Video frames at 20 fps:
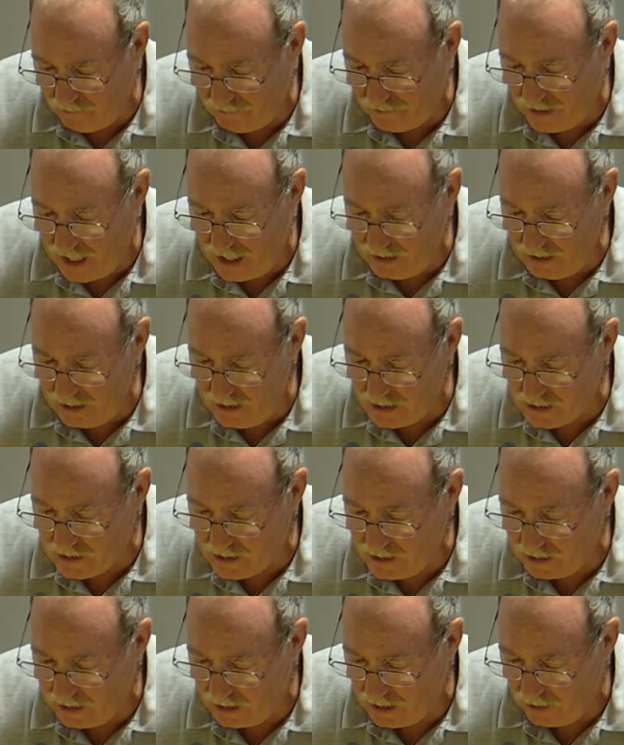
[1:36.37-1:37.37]
Flatley is
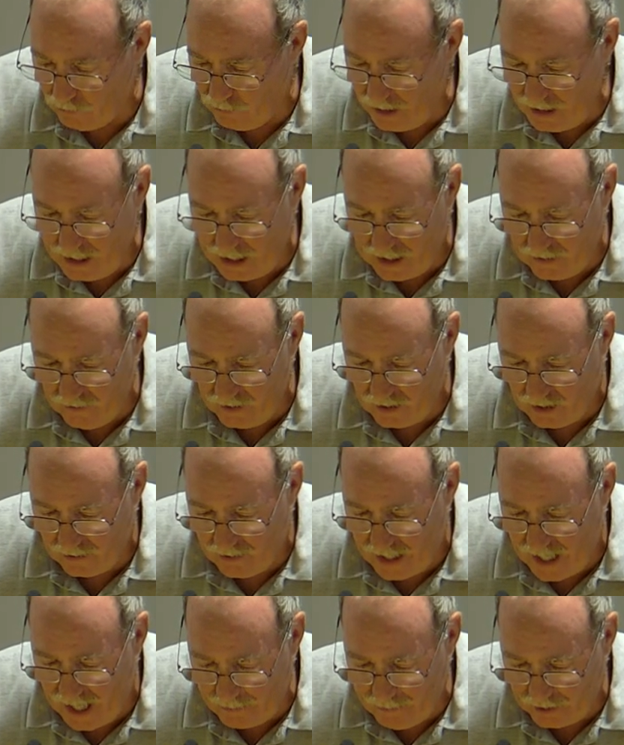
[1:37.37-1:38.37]
seeking a rehearing of
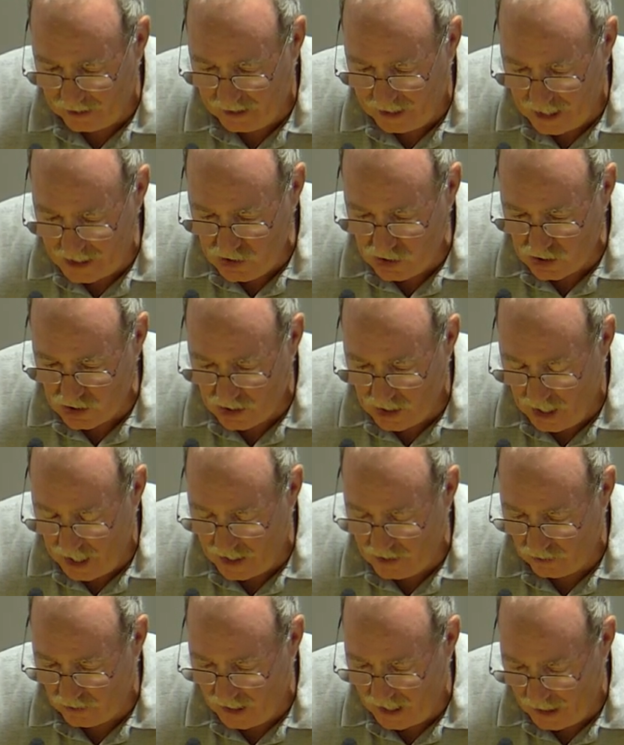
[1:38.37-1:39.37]
the application
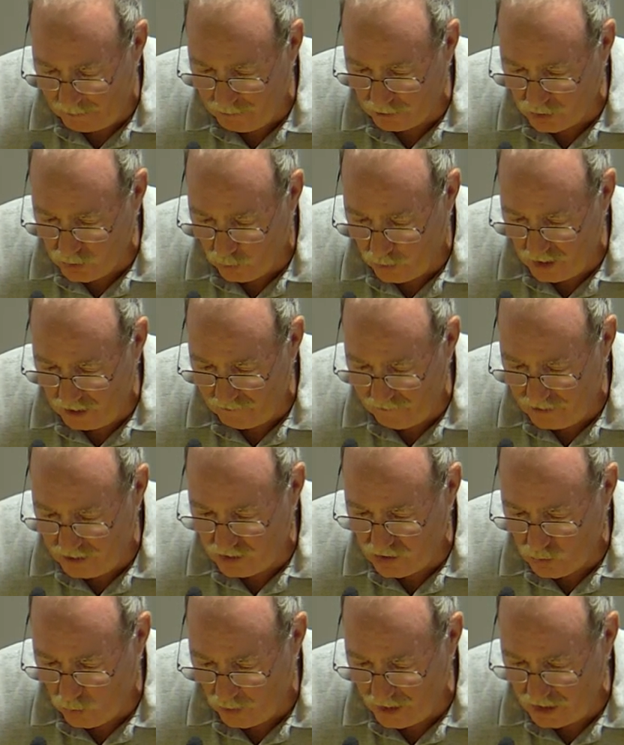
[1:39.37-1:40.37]
denied on April
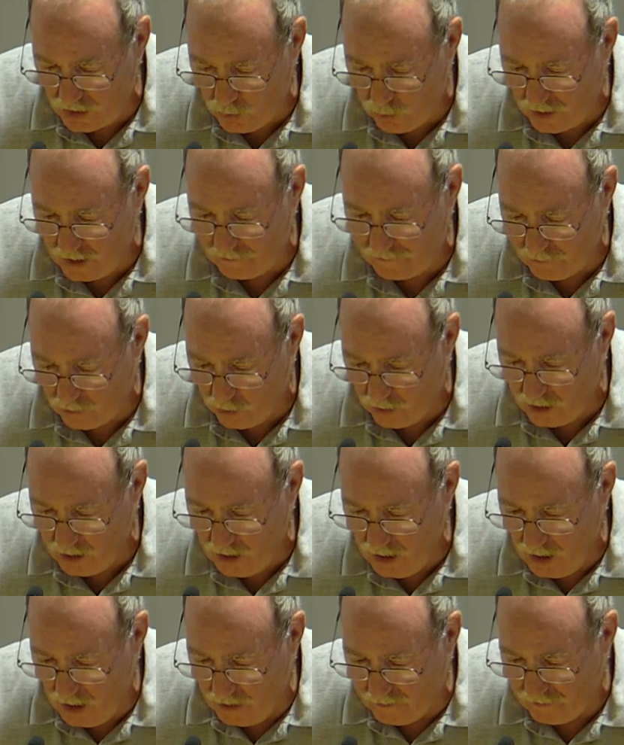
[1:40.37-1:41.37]
25th, 2024
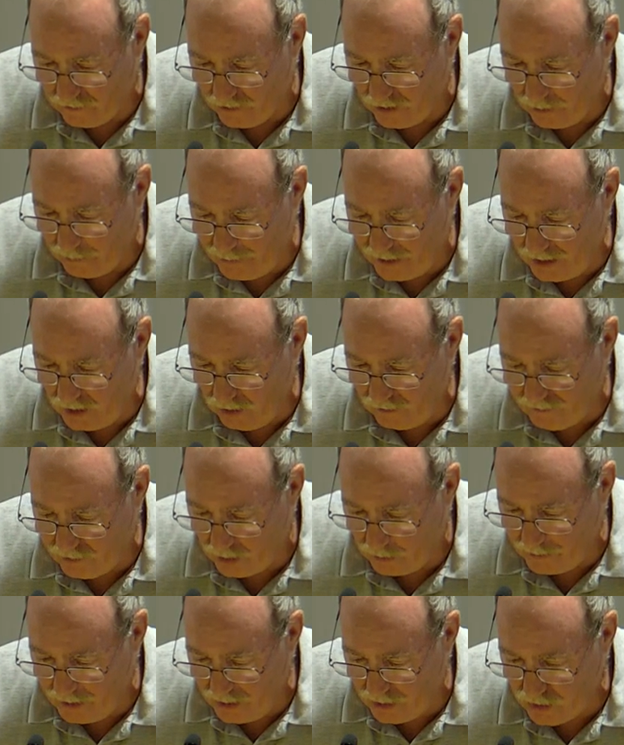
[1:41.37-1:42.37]
for an appeal for
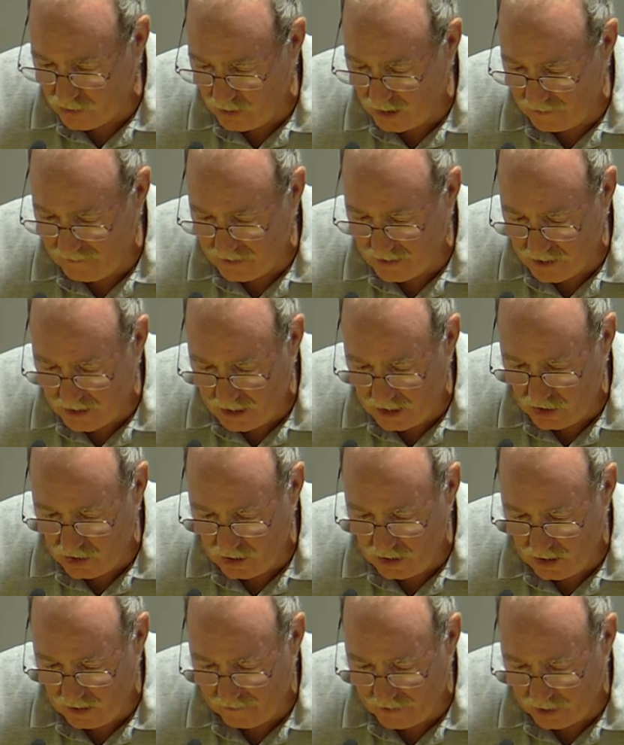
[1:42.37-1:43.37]
an administrative
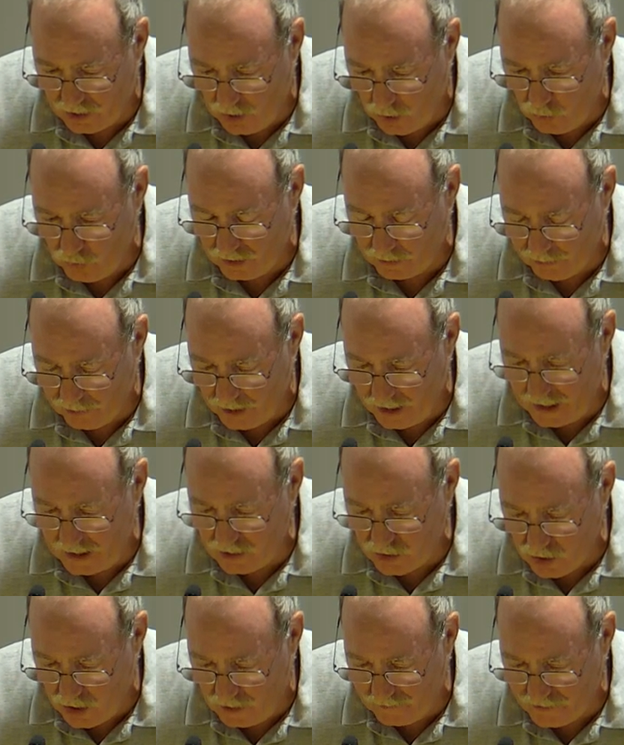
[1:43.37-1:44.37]
decision of the code
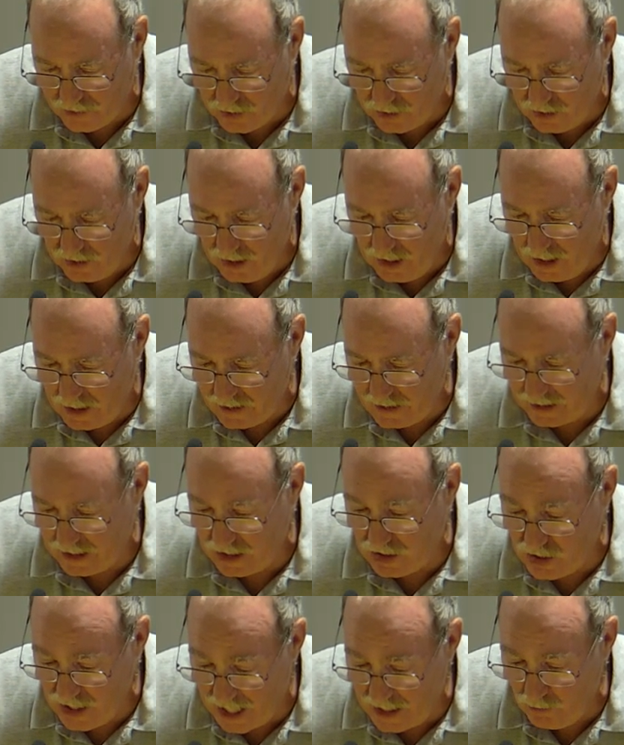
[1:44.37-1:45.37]
compliance officer
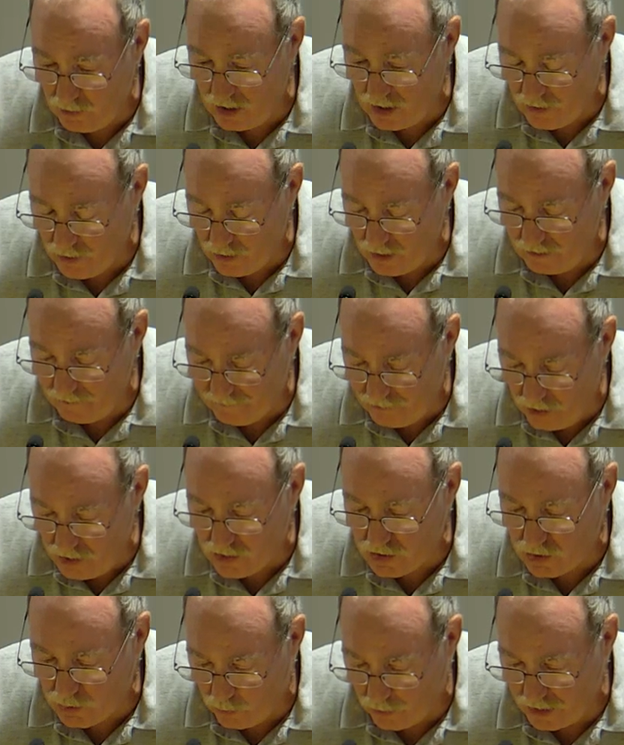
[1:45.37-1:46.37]
dated January
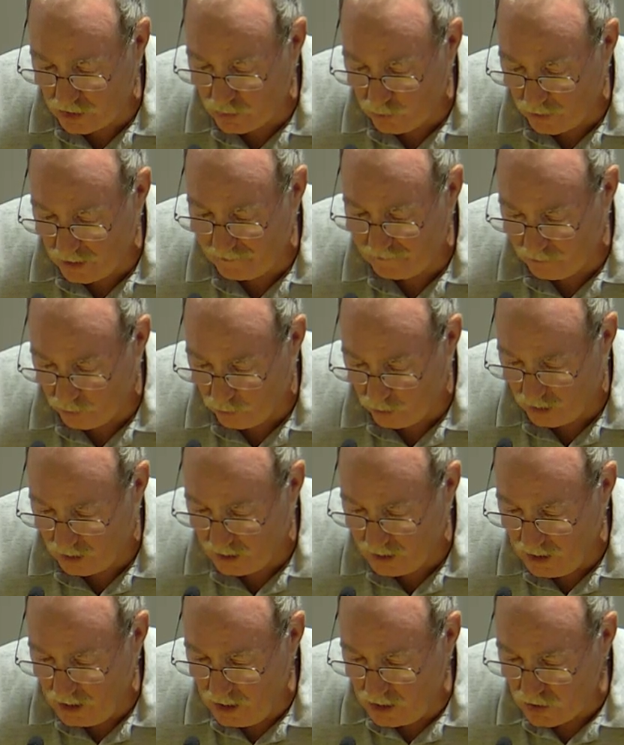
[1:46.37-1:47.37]
31st,
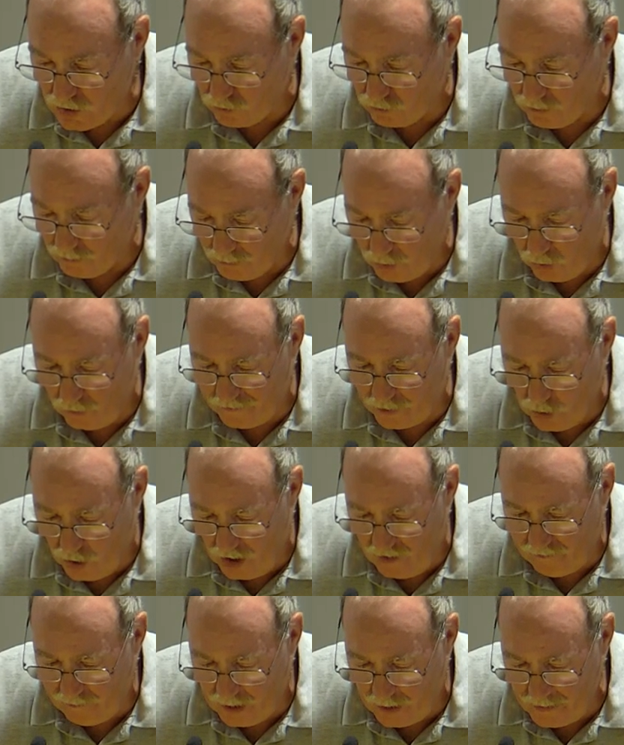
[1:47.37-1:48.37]
2024 to remove the
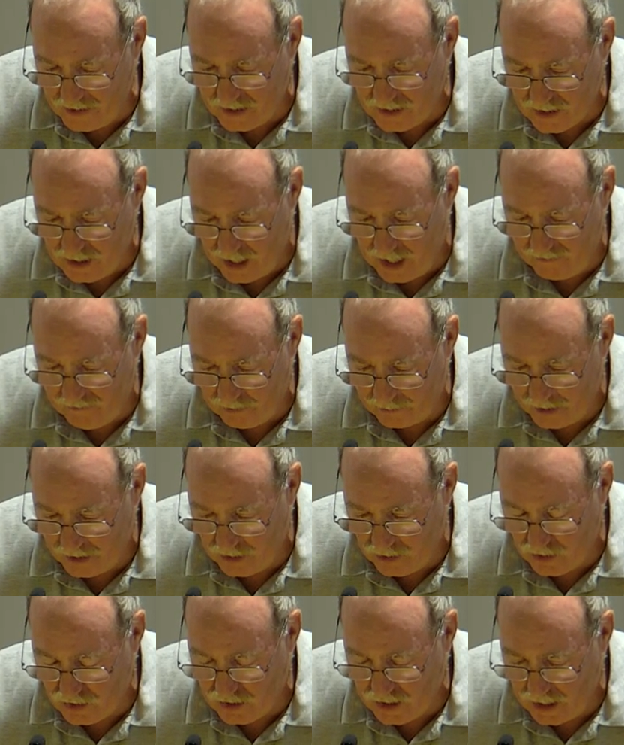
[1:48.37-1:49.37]
off-premise sign from the
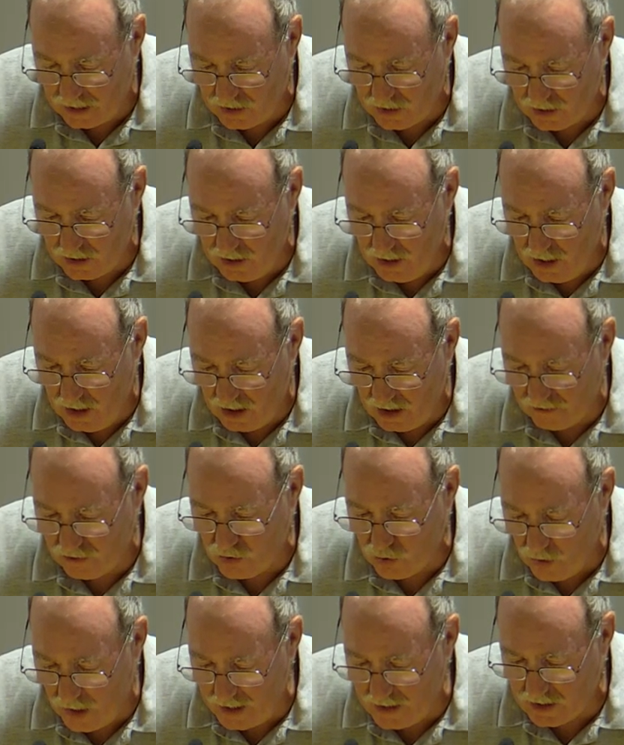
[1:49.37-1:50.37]
intersection of
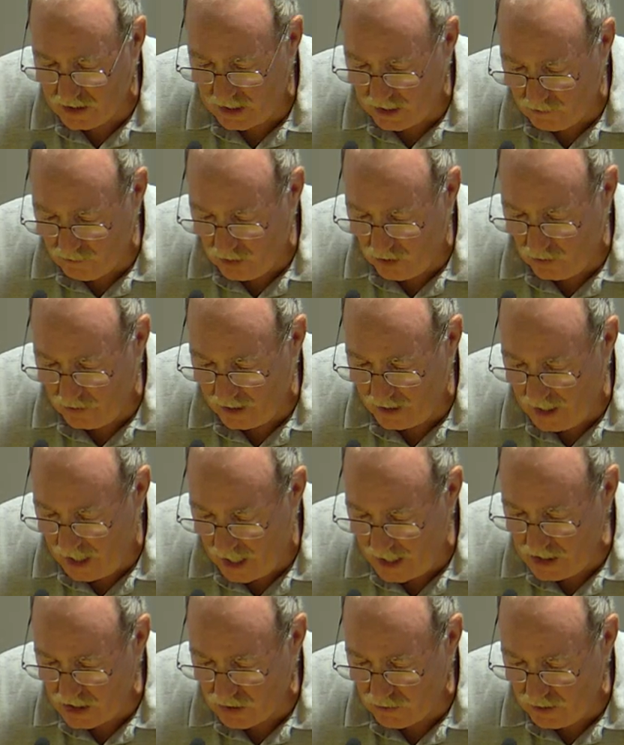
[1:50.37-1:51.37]
Tri-City Road and
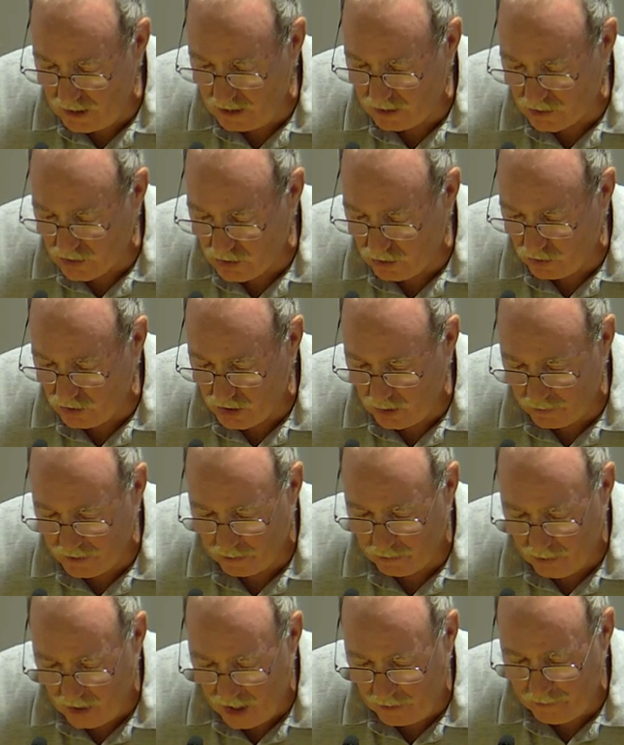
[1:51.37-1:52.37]
High Street associated with
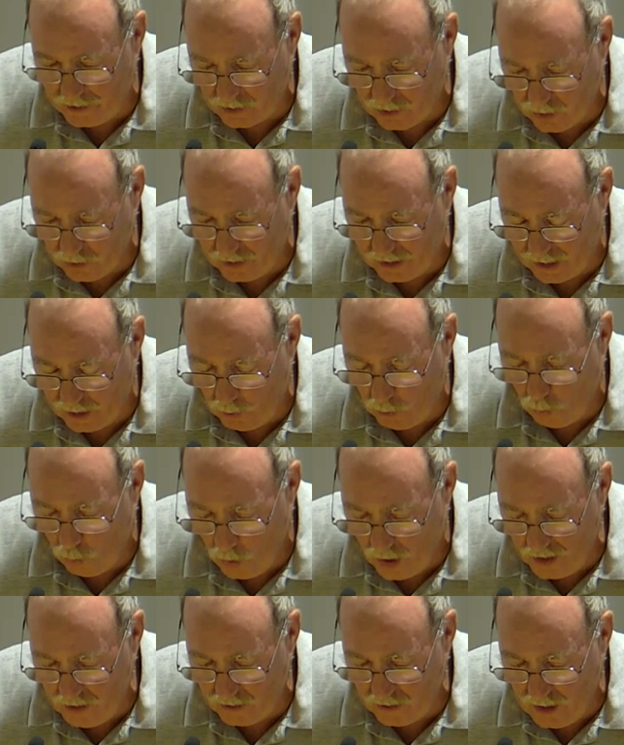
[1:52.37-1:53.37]
a property located at
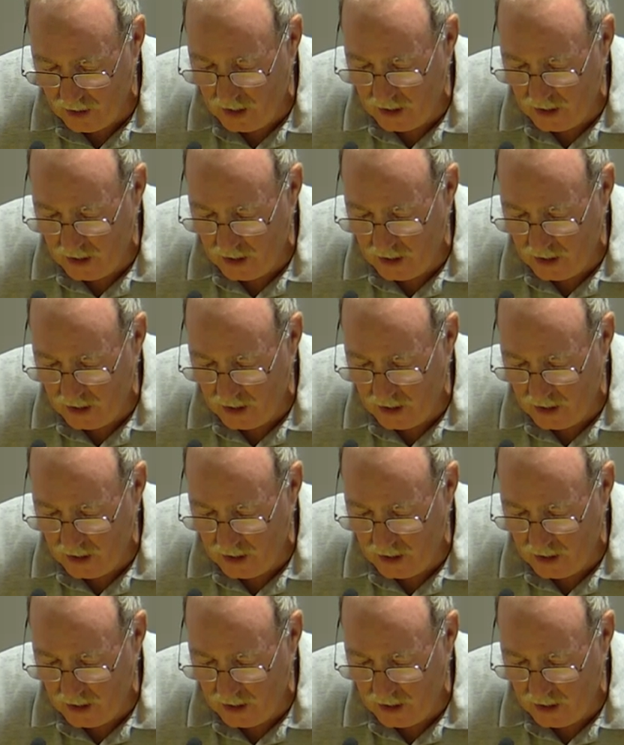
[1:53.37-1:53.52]
1